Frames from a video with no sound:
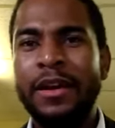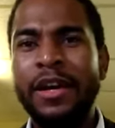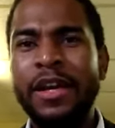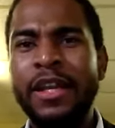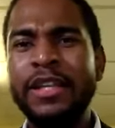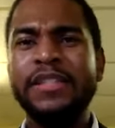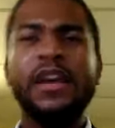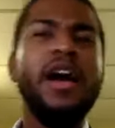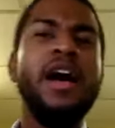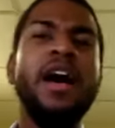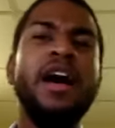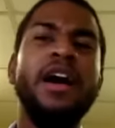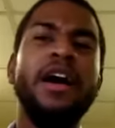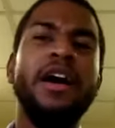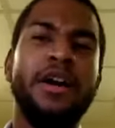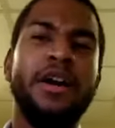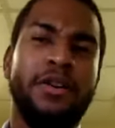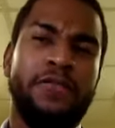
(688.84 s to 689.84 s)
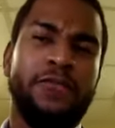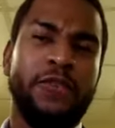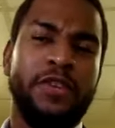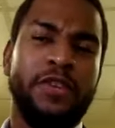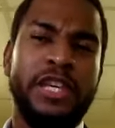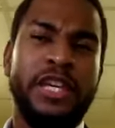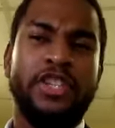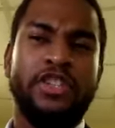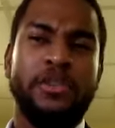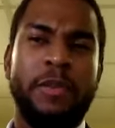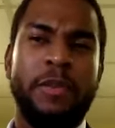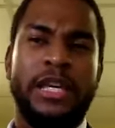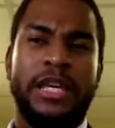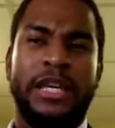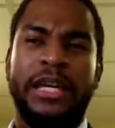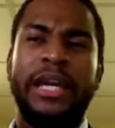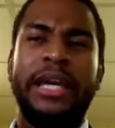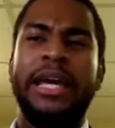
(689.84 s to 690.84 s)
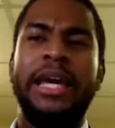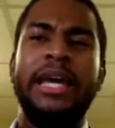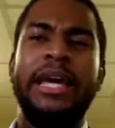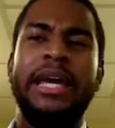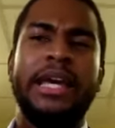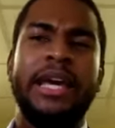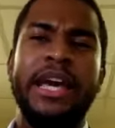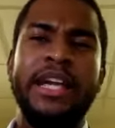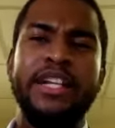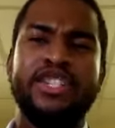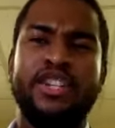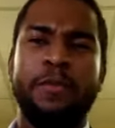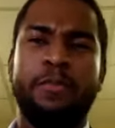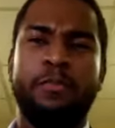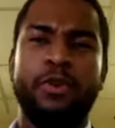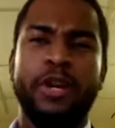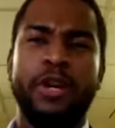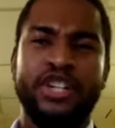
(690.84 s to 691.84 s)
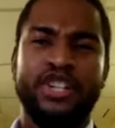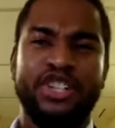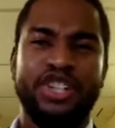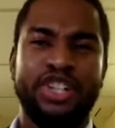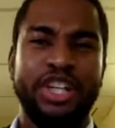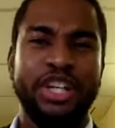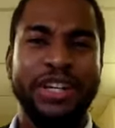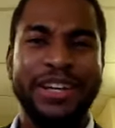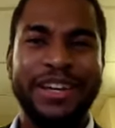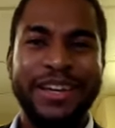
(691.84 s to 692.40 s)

It is hard for thee to be kicking against the pricks.